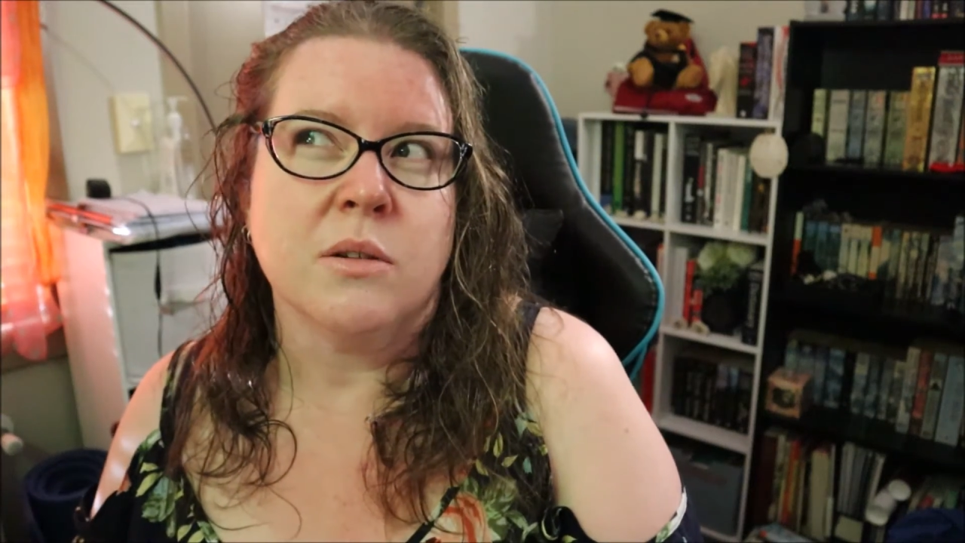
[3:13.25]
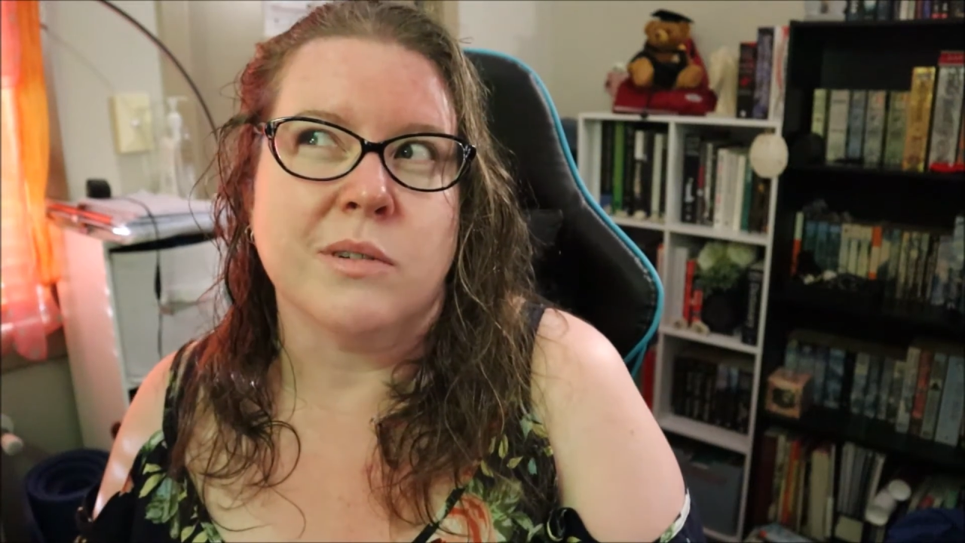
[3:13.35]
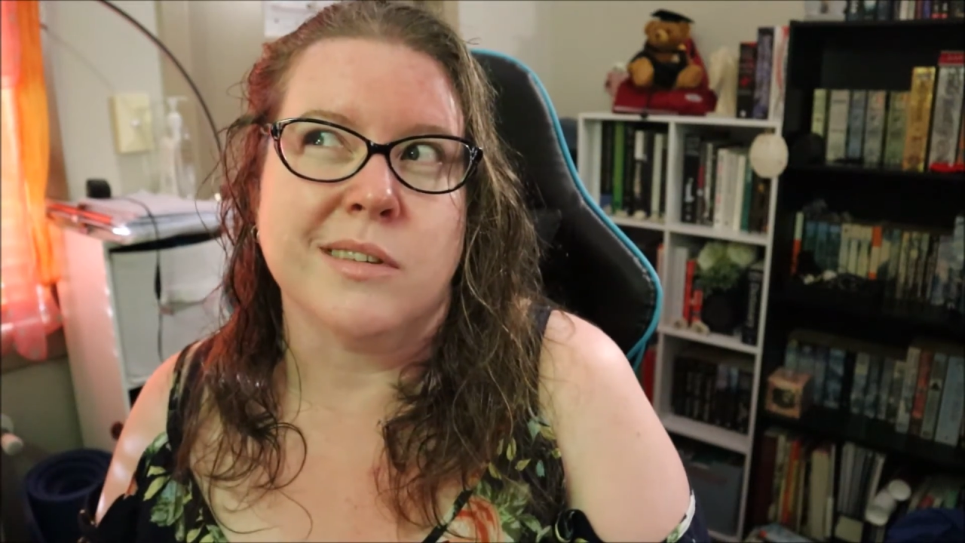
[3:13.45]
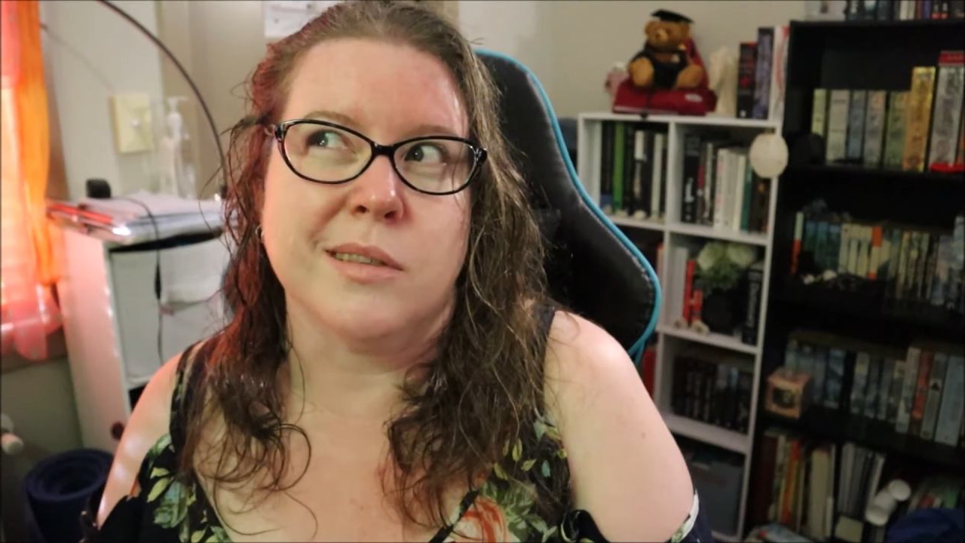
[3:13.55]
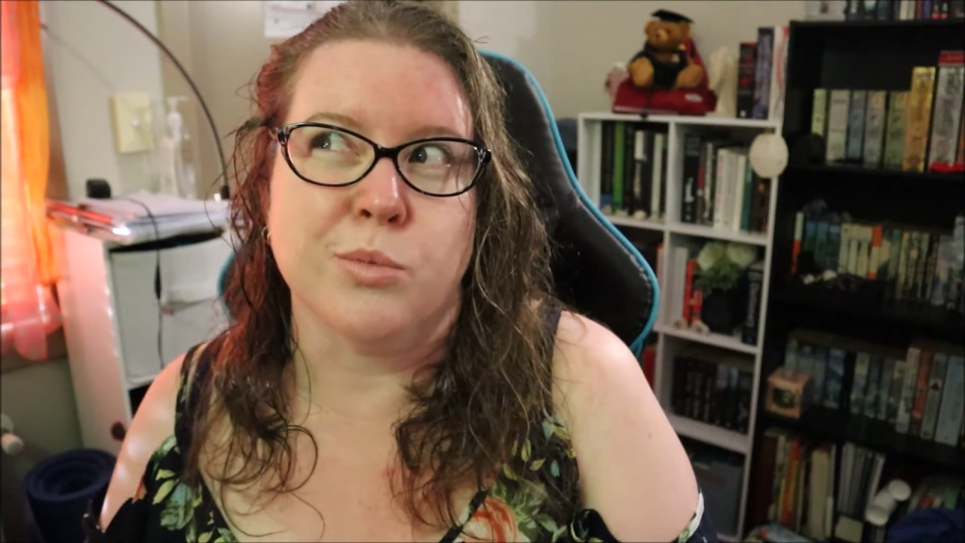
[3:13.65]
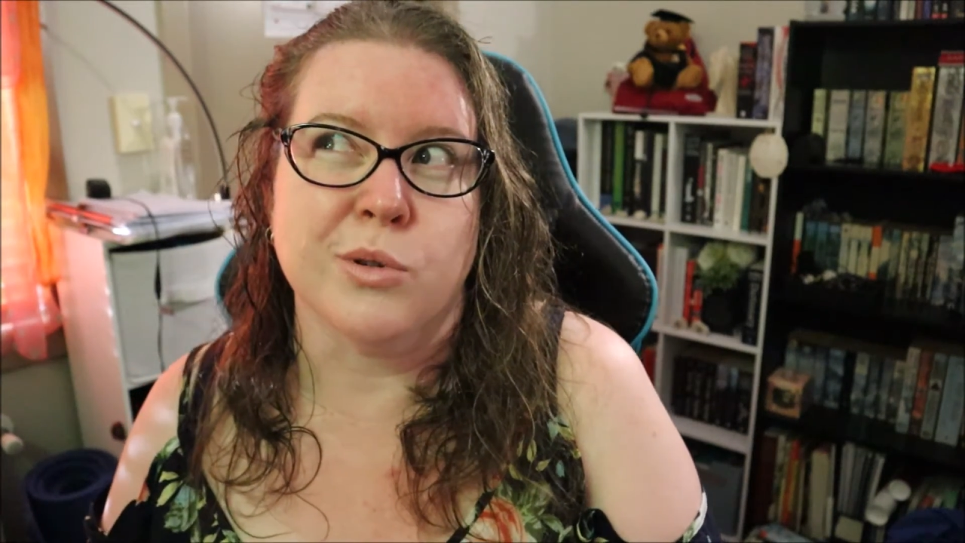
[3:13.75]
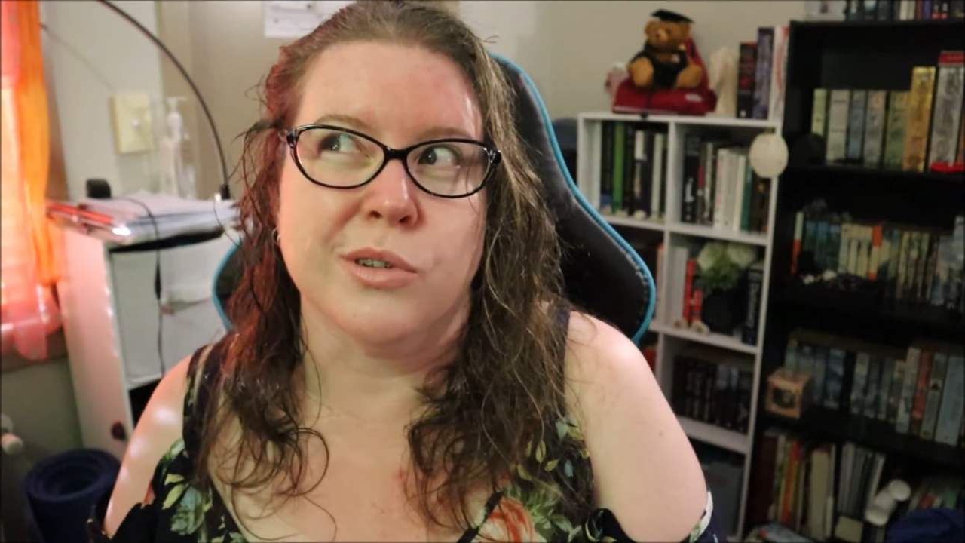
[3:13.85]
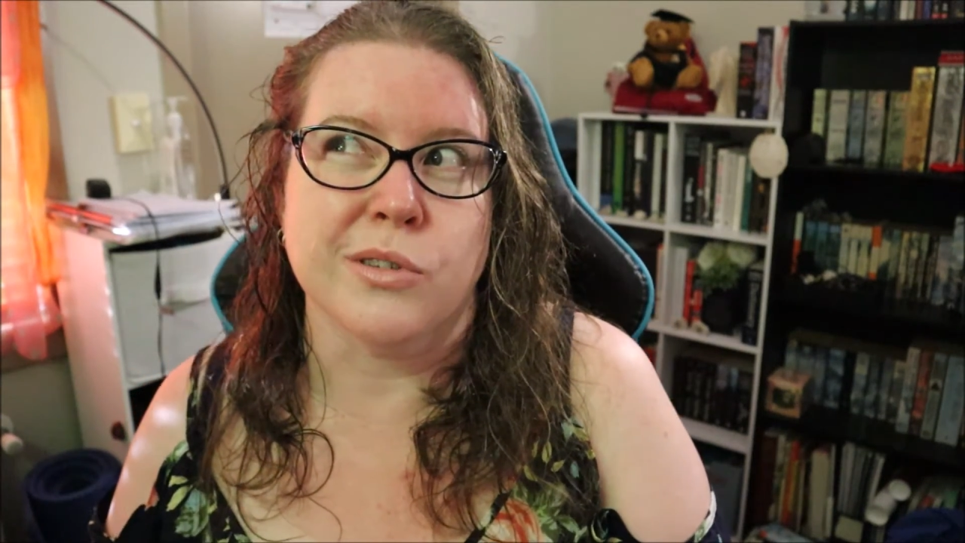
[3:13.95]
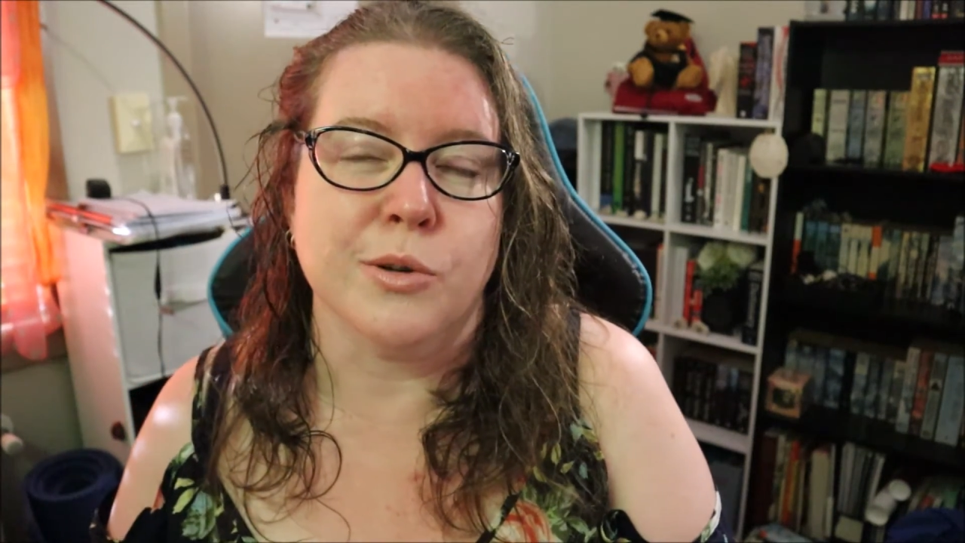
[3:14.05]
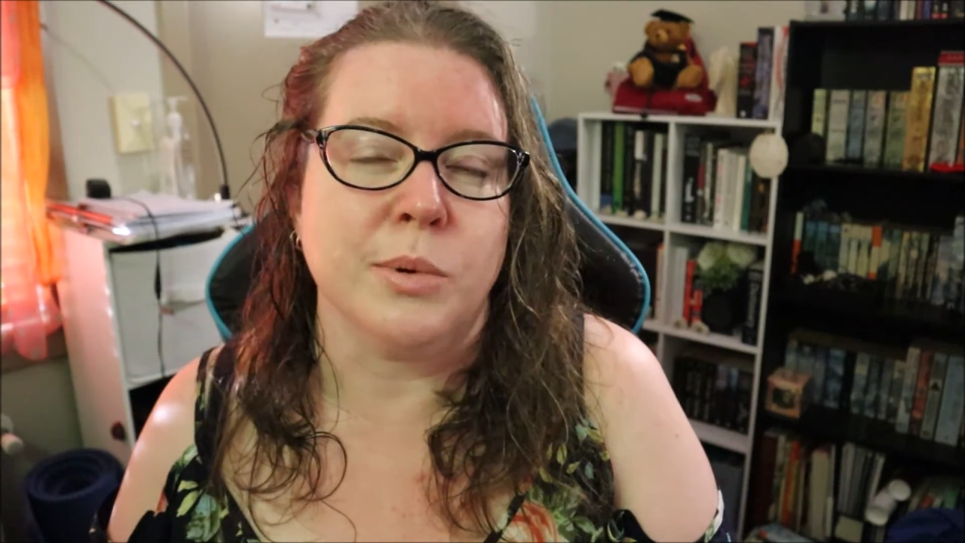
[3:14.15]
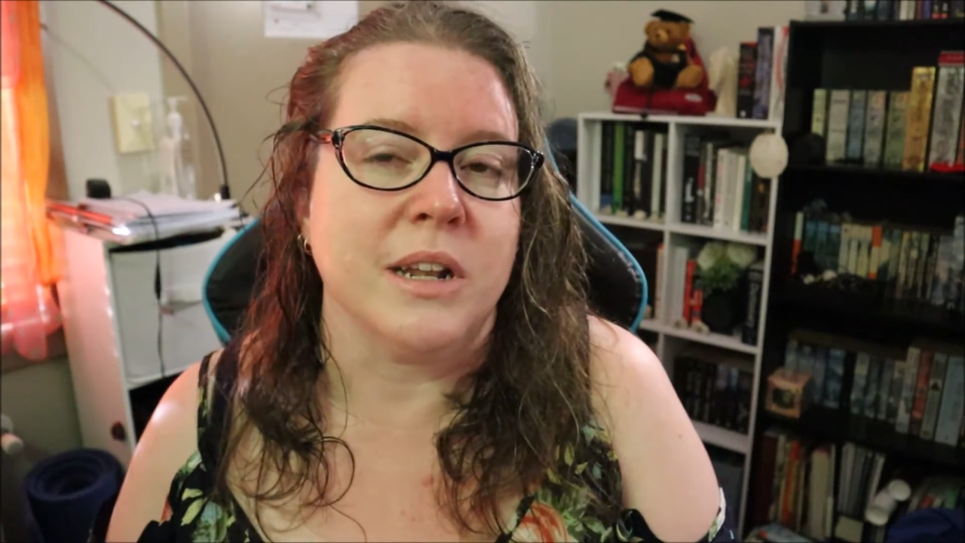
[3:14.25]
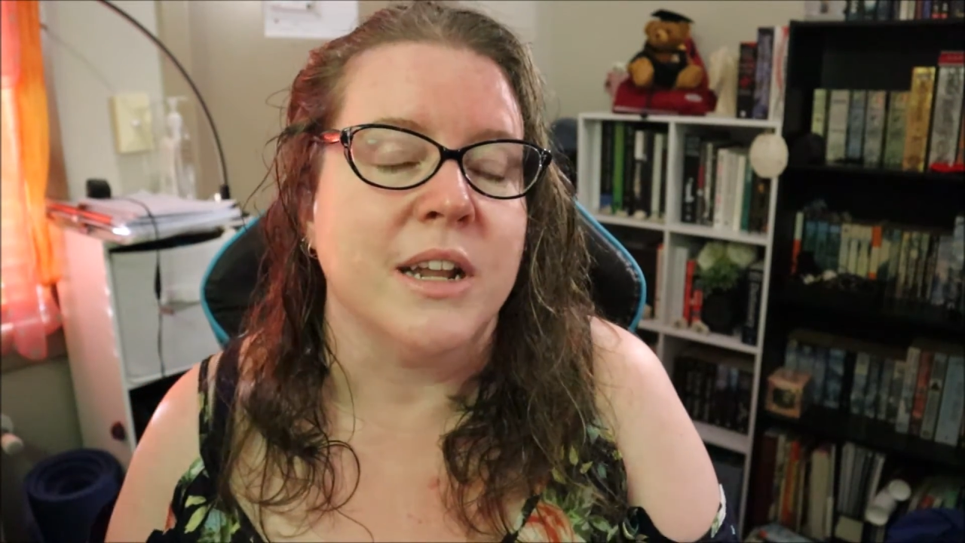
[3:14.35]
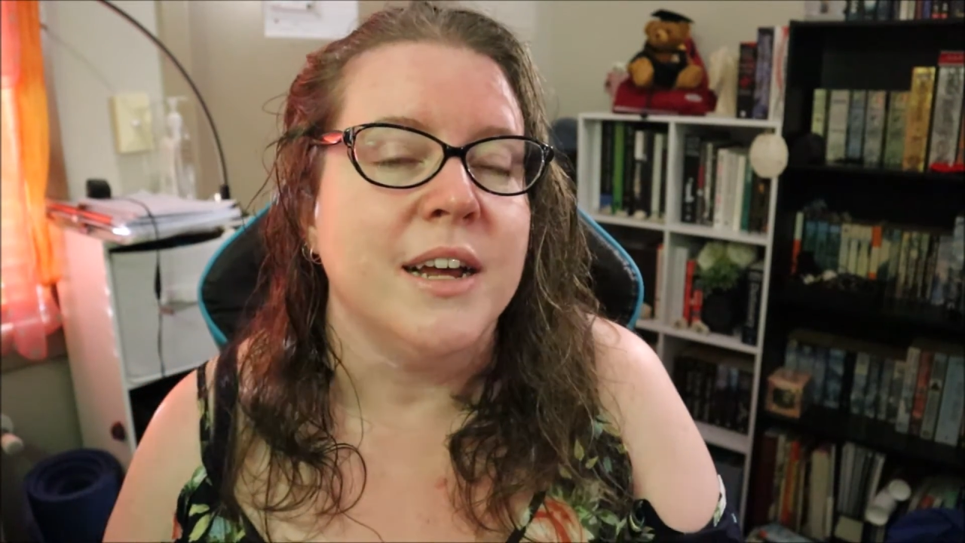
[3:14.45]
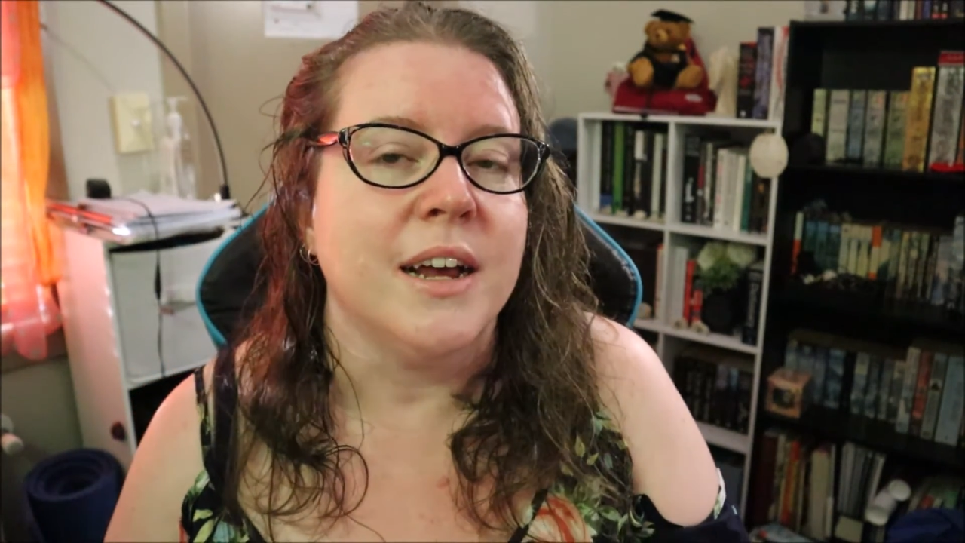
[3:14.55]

once the borders open